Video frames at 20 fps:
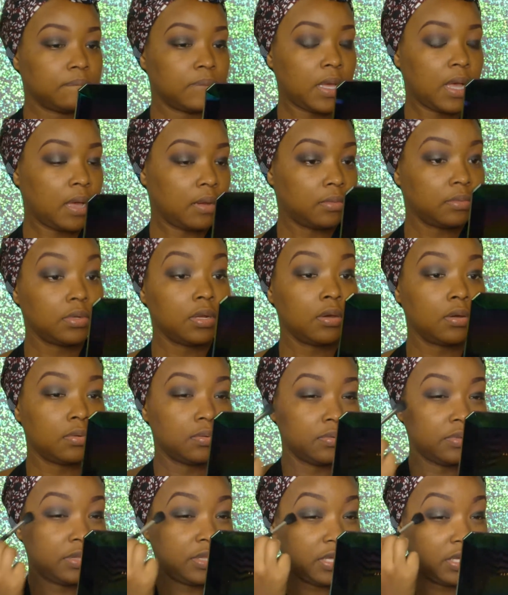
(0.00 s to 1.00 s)
I don't
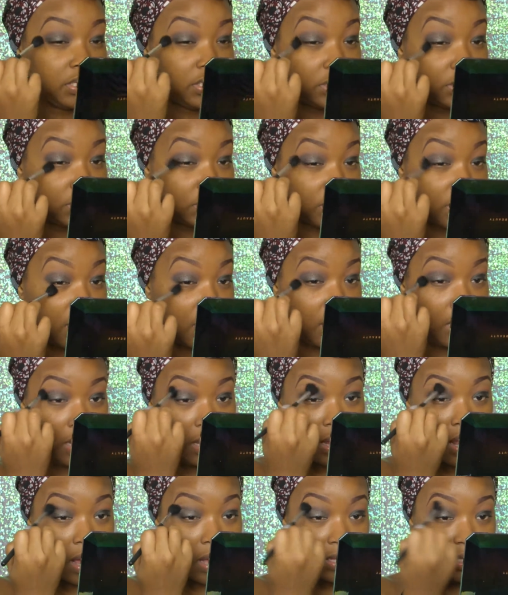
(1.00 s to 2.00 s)
know, they just got
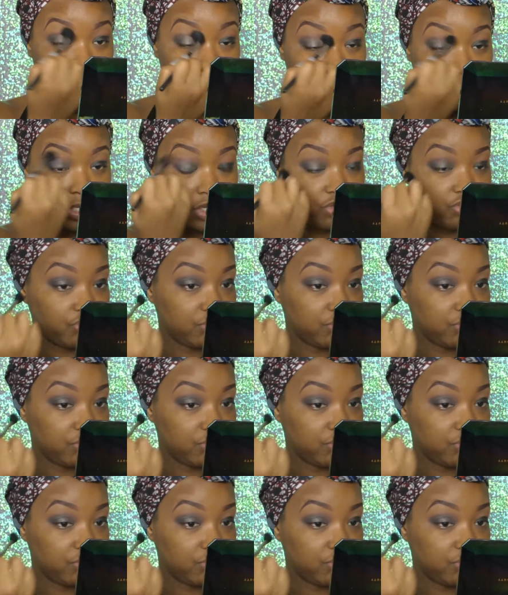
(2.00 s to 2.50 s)
lost in